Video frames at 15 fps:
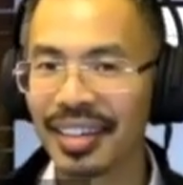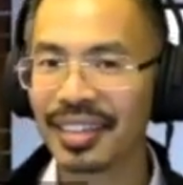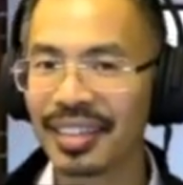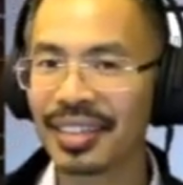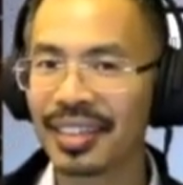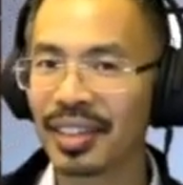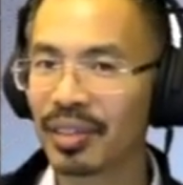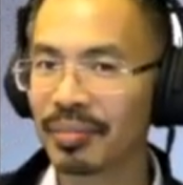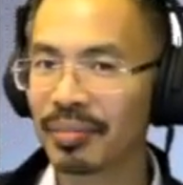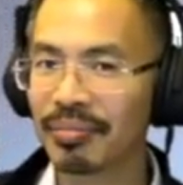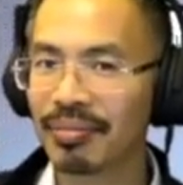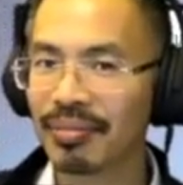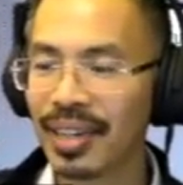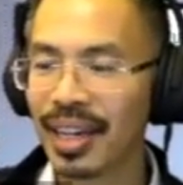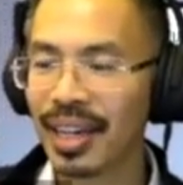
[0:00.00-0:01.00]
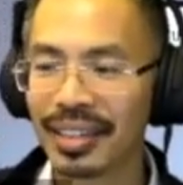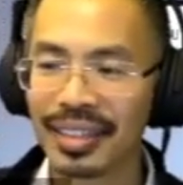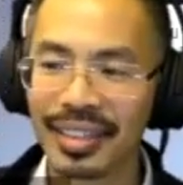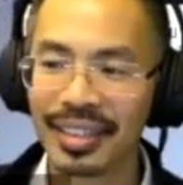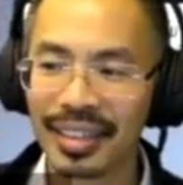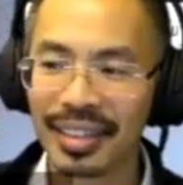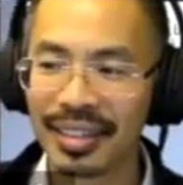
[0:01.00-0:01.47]
So
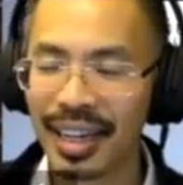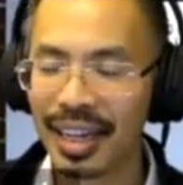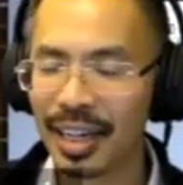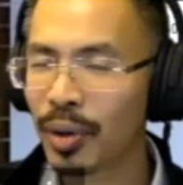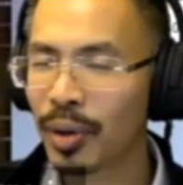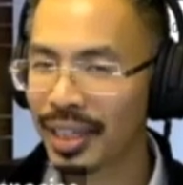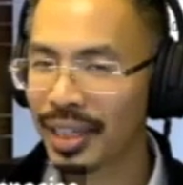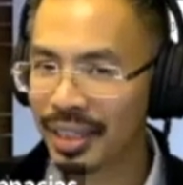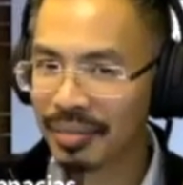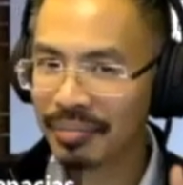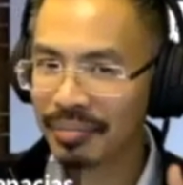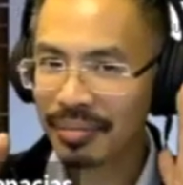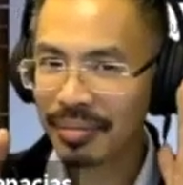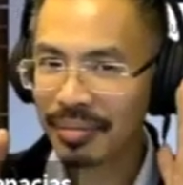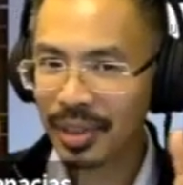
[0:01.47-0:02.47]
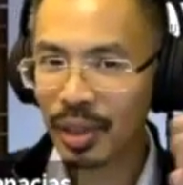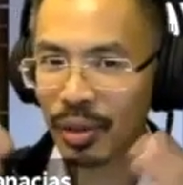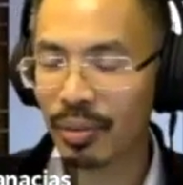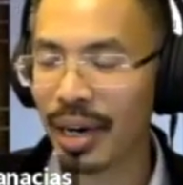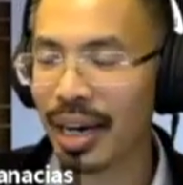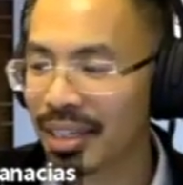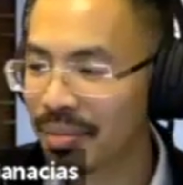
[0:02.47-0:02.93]
not quite
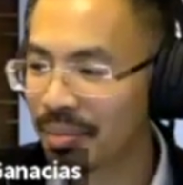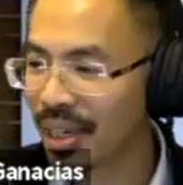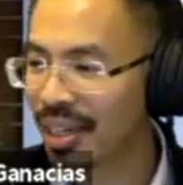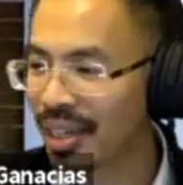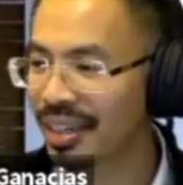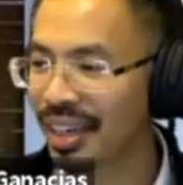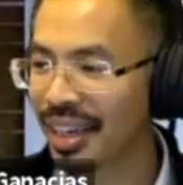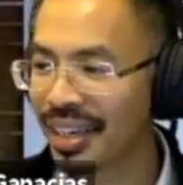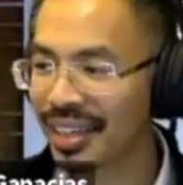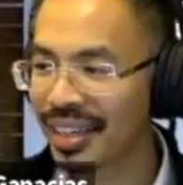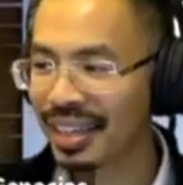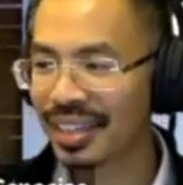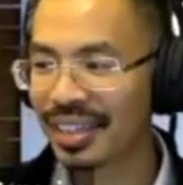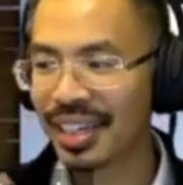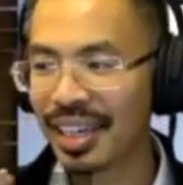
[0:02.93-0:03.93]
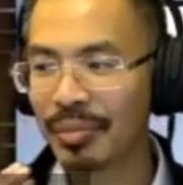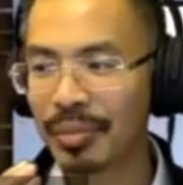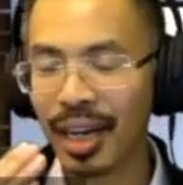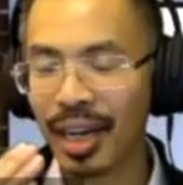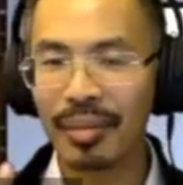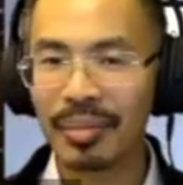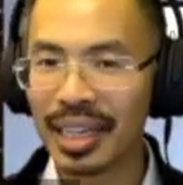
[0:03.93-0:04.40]
direct, but at the same
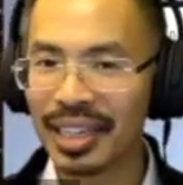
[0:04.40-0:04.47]
time it